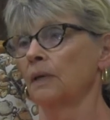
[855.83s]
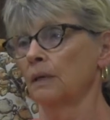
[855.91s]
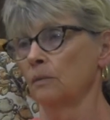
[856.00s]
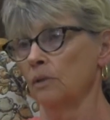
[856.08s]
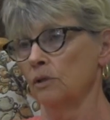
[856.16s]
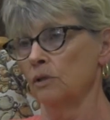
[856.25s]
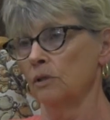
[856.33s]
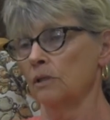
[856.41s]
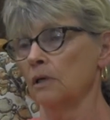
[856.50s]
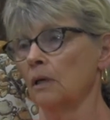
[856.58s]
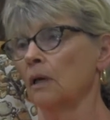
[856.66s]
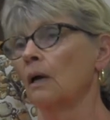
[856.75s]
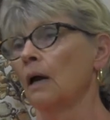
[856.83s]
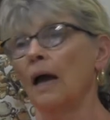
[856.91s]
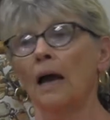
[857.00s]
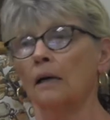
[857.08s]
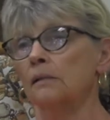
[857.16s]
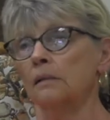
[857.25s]
but it was just to
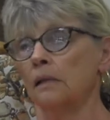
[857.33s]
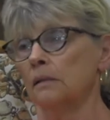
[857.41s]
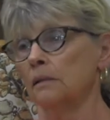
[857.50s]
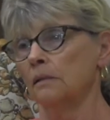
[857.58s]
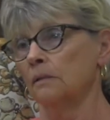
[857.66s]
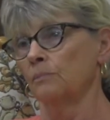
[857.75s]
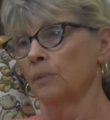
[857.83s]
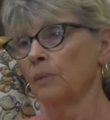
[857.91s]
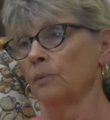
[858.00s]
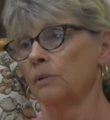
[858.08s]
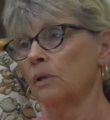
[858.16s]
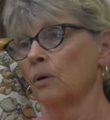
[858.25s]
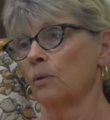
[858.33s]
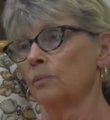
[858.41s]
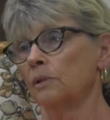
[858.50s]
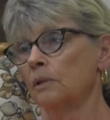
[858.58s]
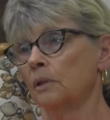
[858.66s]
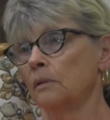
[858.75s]
access people's
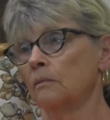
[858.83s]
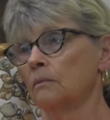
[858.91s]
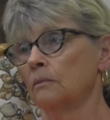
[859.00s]
homes. And